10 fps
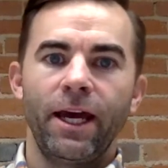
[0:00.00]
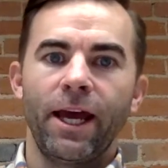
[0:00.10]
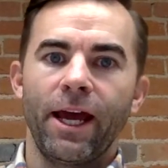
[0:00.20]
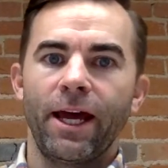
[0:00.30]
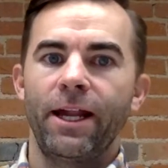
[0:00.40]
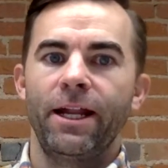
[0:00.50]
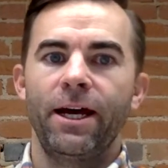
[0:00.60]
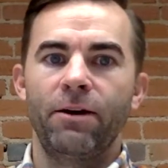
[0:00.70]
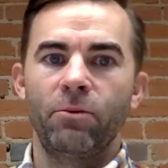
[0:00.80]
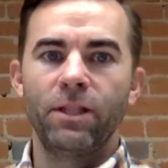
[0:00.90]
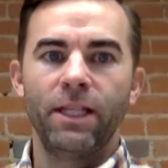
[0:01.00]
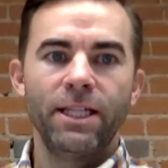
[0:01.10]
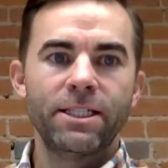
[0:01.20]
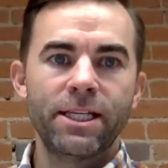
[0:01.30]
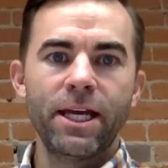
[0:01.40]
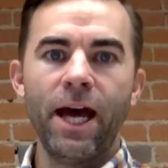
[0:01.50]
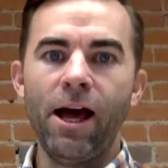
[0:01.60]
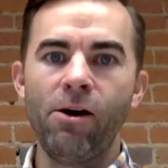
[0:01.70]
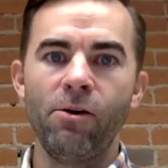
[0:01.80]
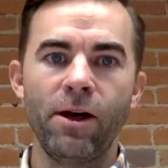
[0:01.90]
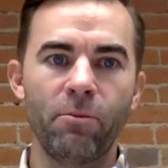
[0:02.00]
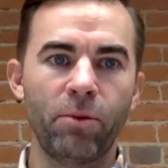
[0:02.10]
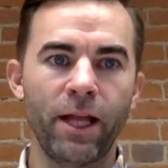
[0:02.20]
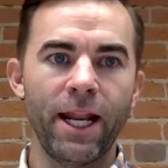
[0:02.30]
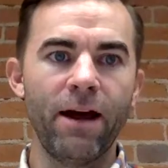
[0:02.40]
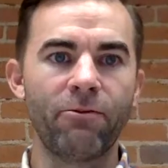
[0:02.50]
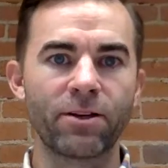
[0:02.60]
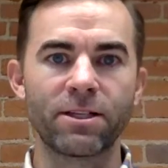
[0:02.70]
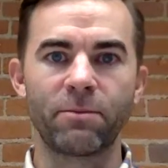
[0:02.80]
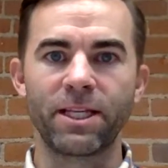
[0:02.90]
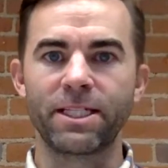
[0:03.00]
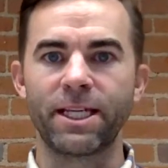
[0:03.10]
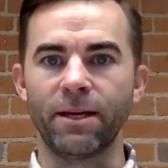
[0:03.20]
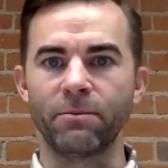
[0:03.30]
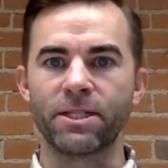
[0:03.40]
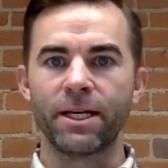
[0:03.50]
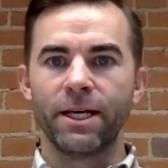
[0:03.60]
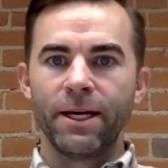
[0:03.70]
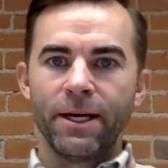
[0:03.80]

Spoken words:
and let's see how it played out for some of these teams.